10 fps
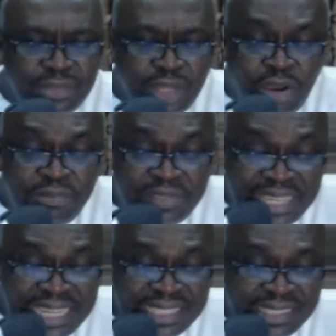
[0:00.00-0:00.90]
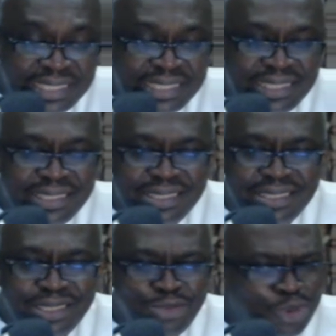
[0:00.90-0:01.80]
of things
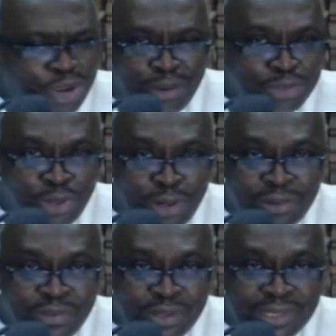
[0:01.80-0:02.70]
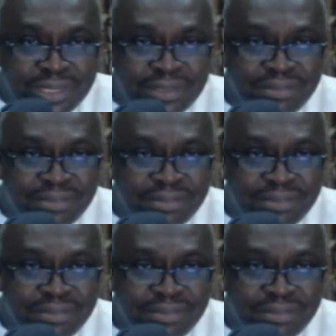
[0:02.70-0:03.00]
will come to all of us.